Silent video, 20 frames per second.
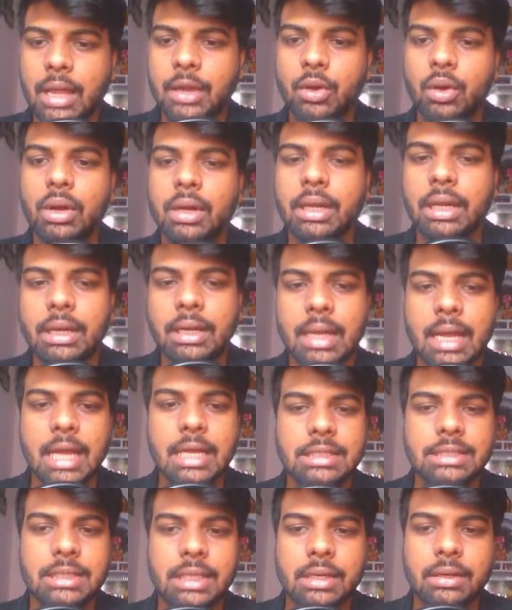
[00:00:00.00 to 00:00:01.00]
got an
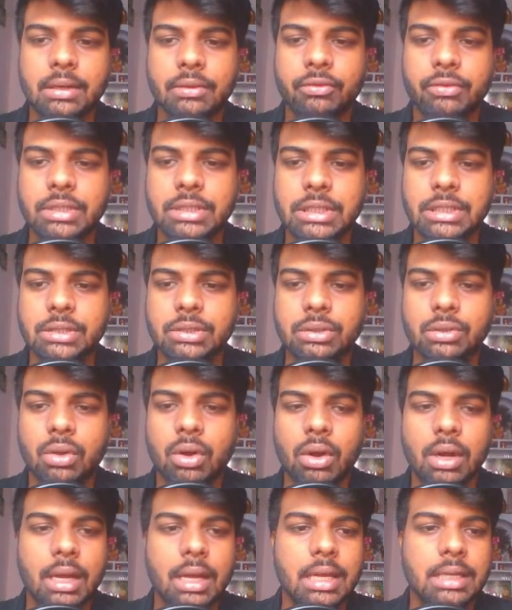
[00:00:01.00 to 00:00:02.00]
hashtag which is
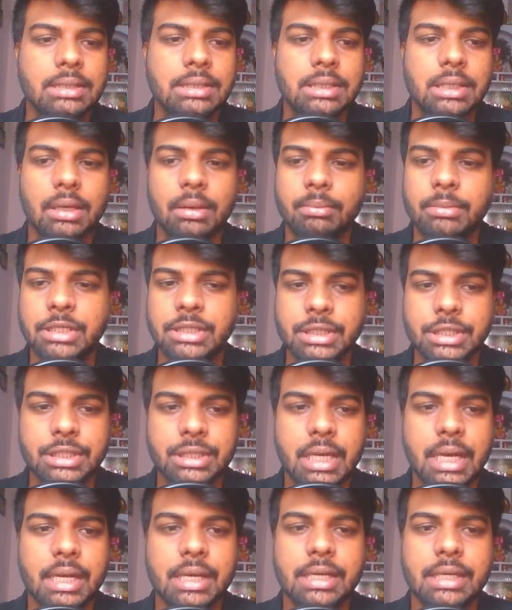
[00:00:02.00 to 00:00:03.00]
called as
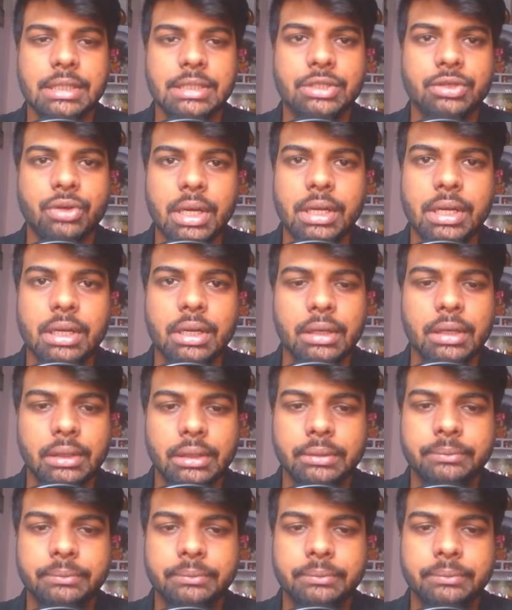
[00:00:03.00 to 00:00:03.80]
business ideas, right?